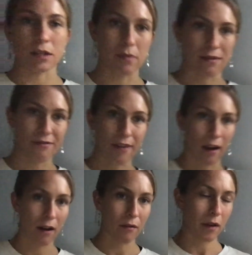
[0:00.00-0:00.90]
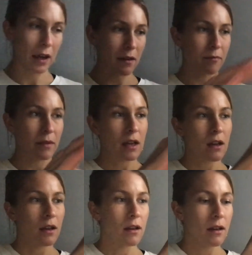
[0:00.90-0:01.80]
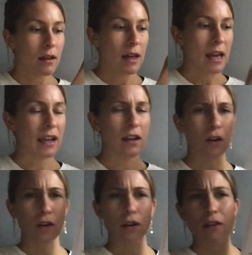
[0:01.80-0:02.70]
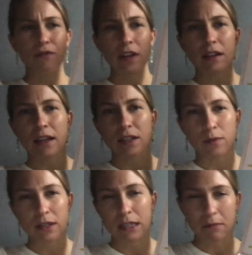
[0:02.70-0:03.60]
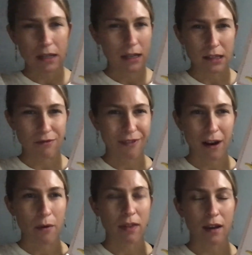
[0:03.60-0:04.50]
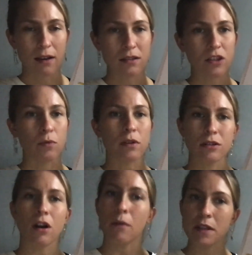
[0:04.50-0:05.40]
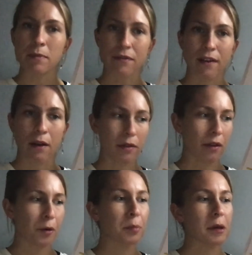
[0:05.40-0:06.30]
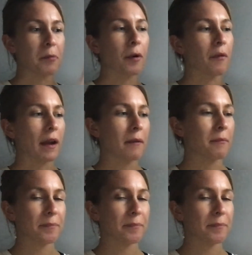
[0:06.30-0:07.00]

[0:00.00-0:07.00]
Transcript: to be fair, right? It can hurt our feelings when somebody isn't fair with us, so we should always be fair with other people, right?